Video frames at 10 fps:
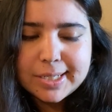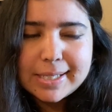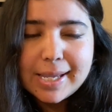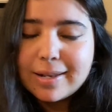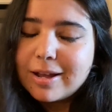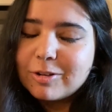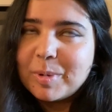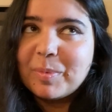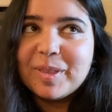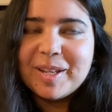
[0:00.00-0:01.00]
I cannot
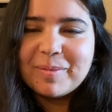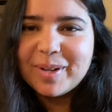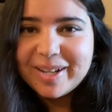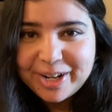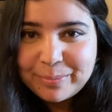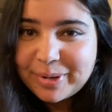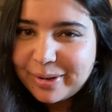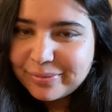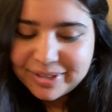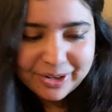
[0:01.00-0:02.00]
remember the name right now, but I'll
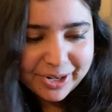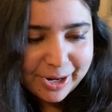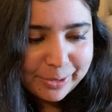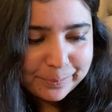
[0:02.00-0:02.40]
figure it out.